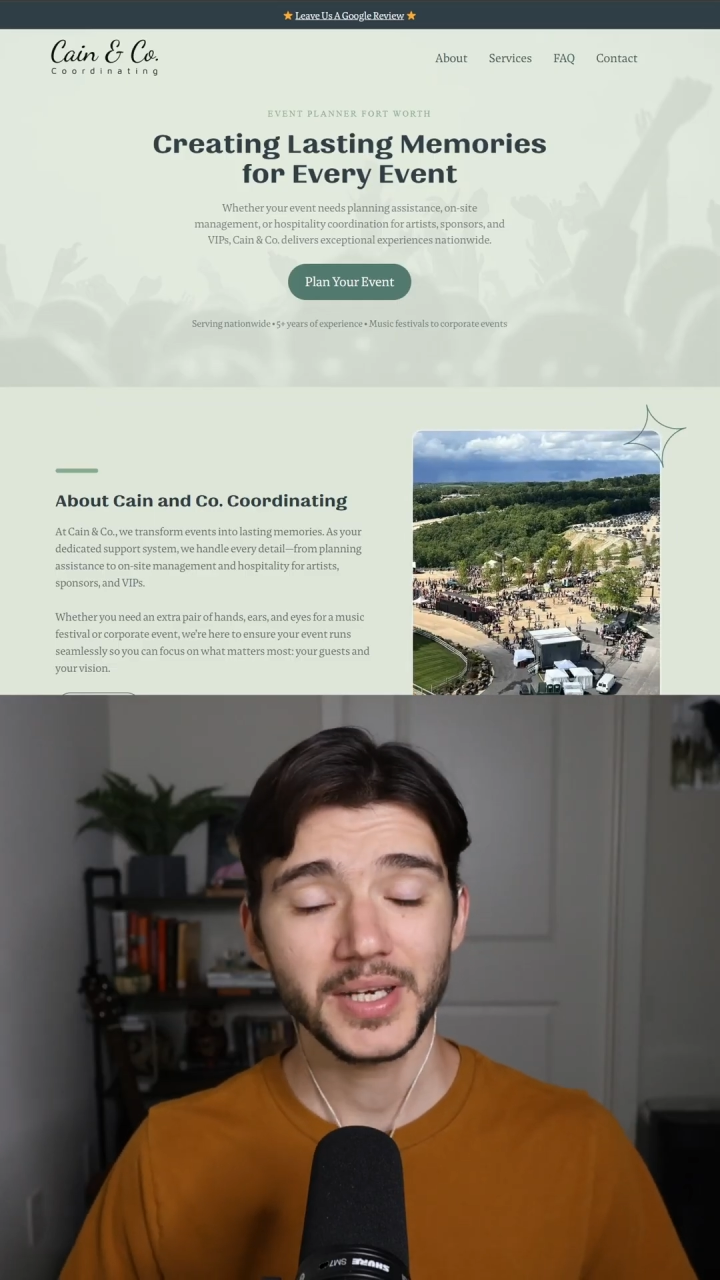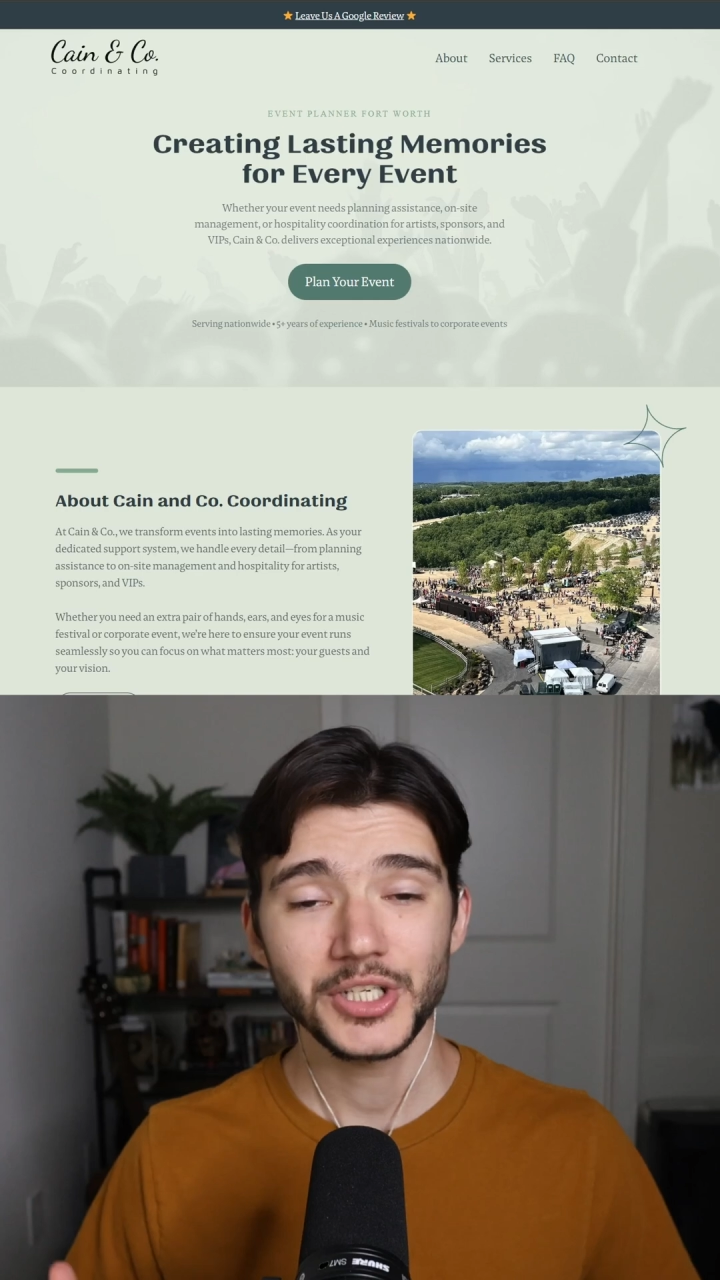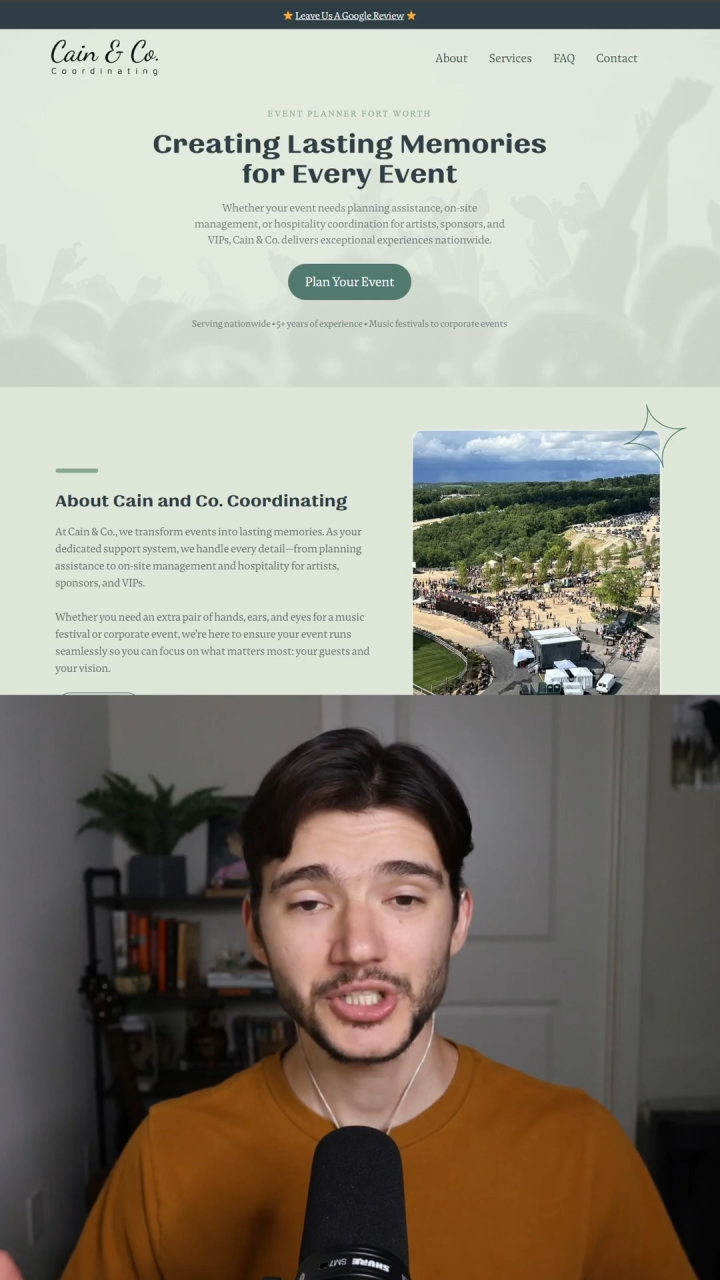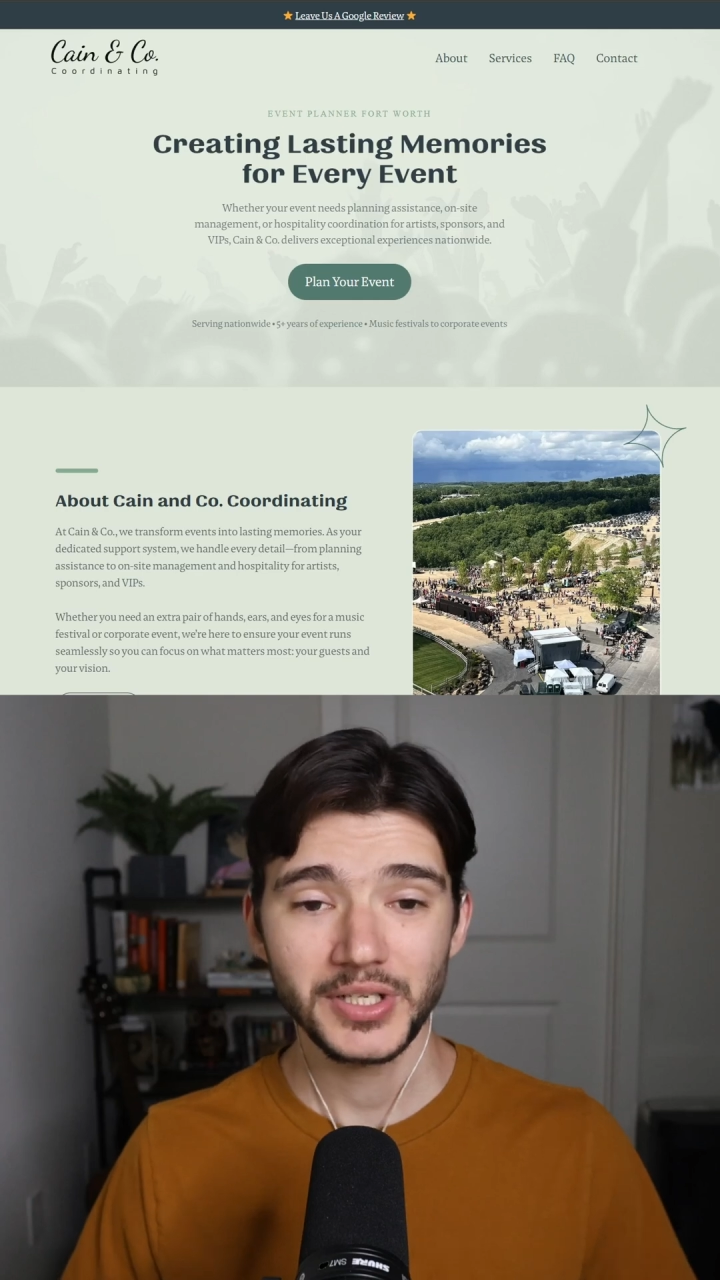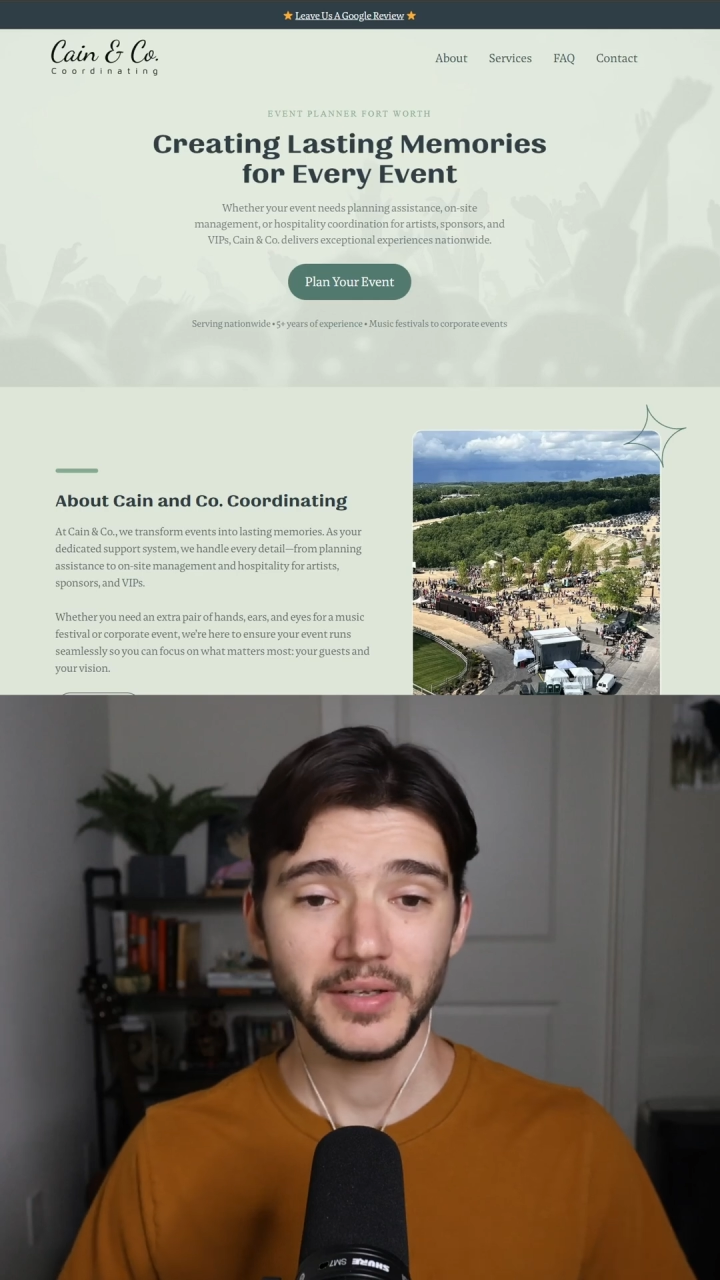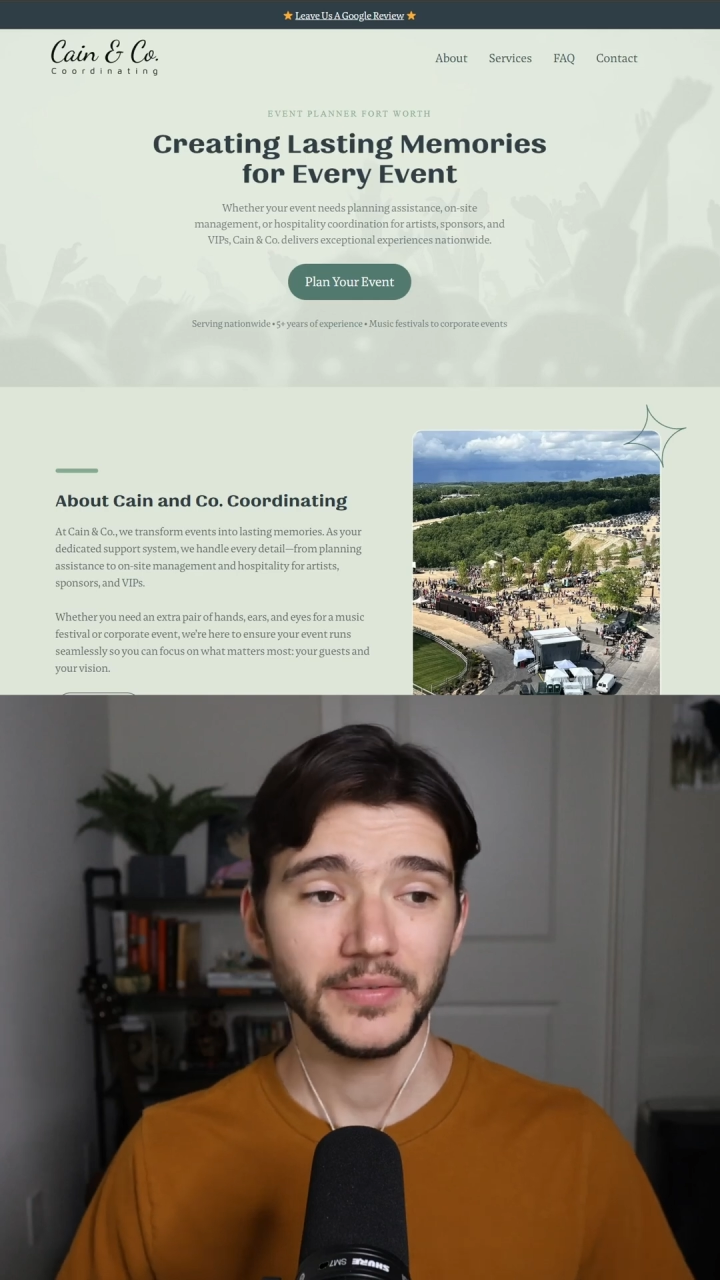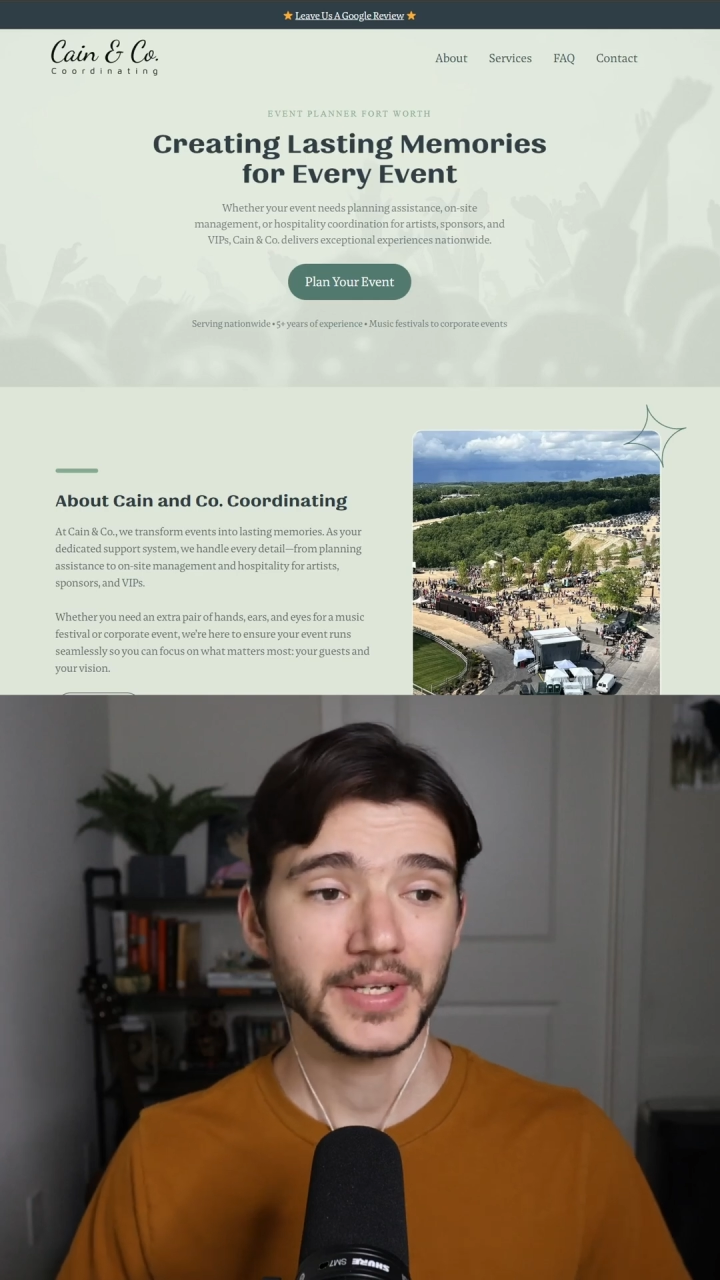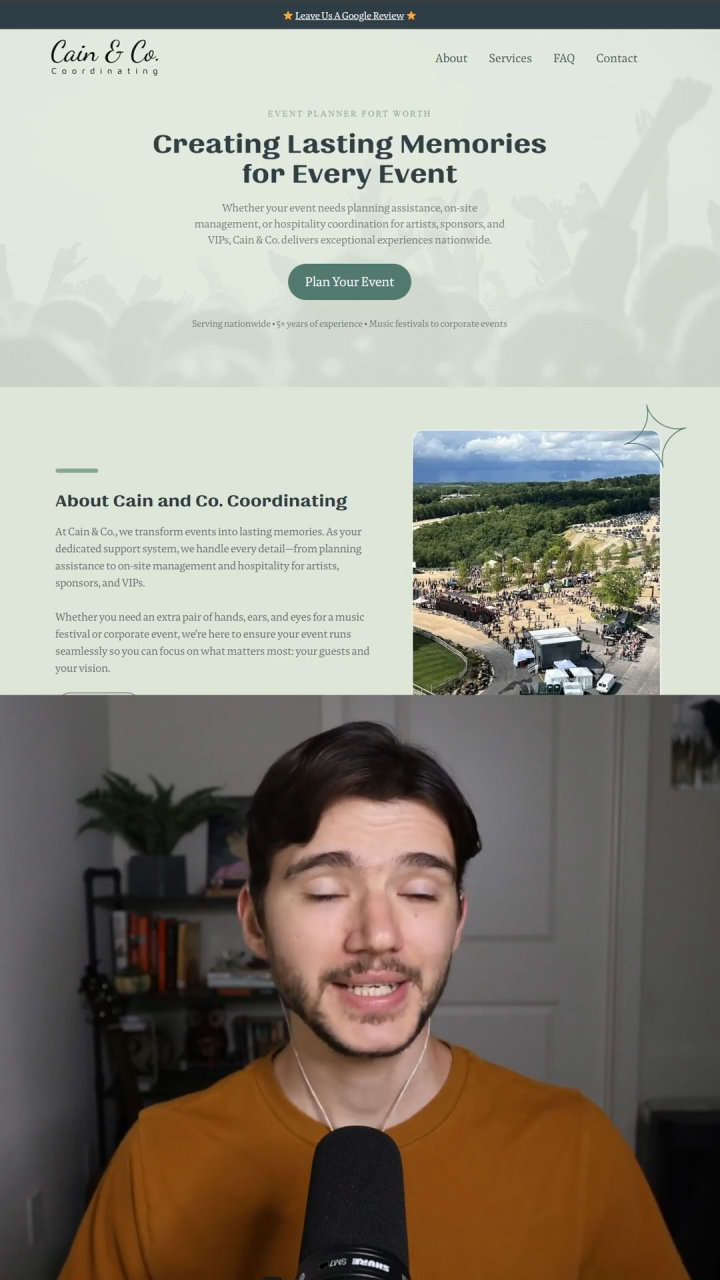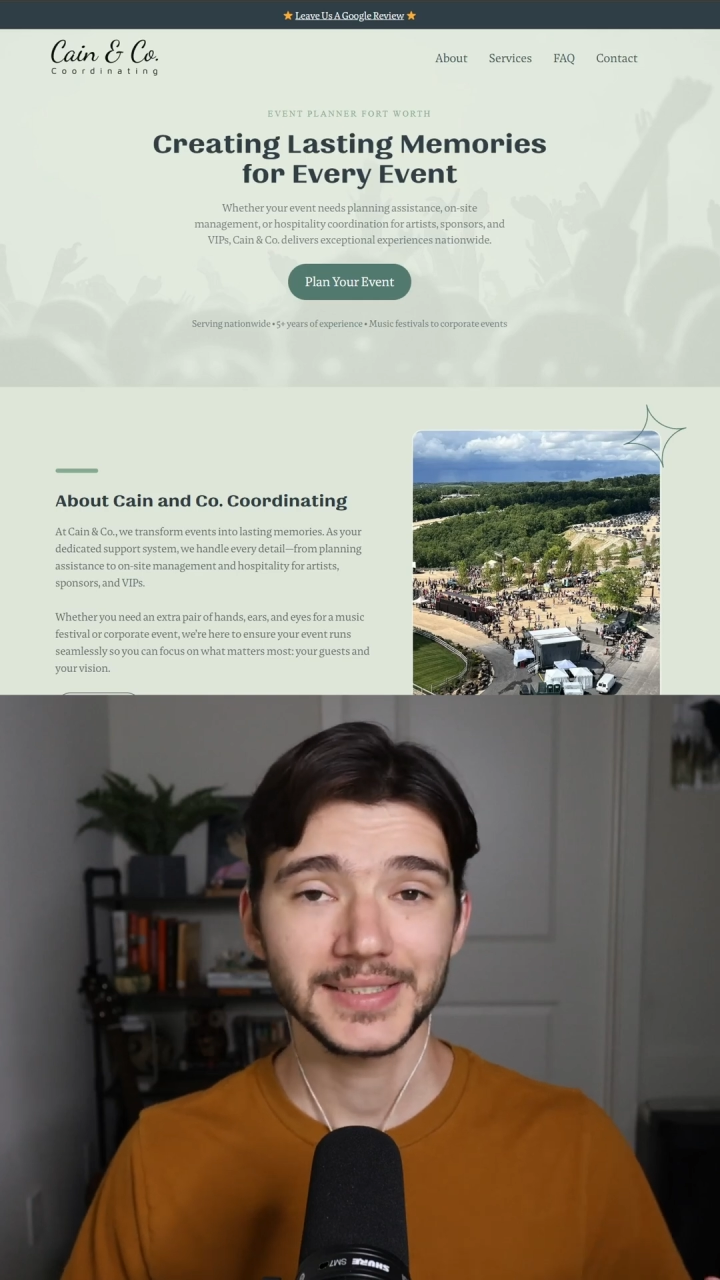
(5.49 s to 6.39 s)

achieve